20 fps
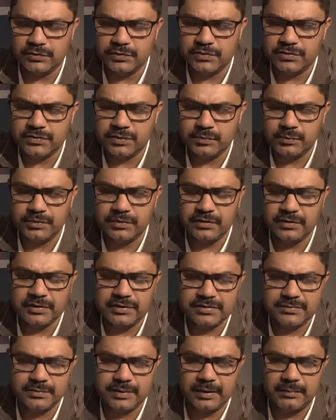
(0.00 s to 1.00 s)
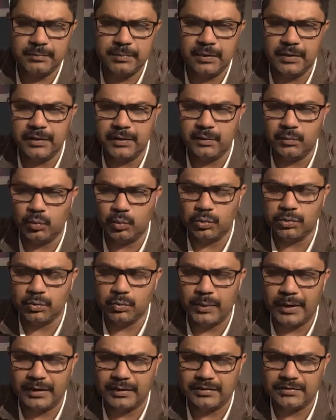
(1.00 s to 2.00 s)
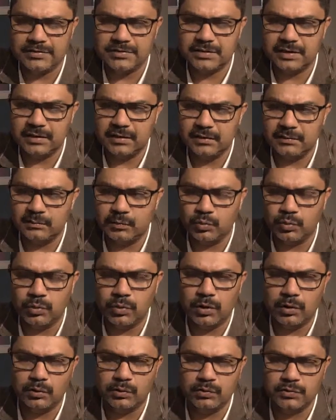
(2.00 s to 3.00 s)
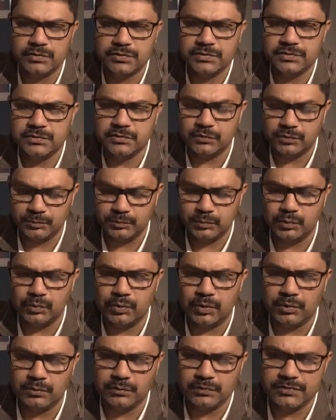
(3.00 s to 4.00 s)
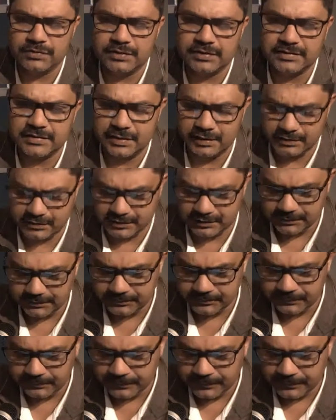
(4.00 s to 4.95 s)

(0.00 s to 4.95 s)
to those communities by building water wells and boreholes, etc.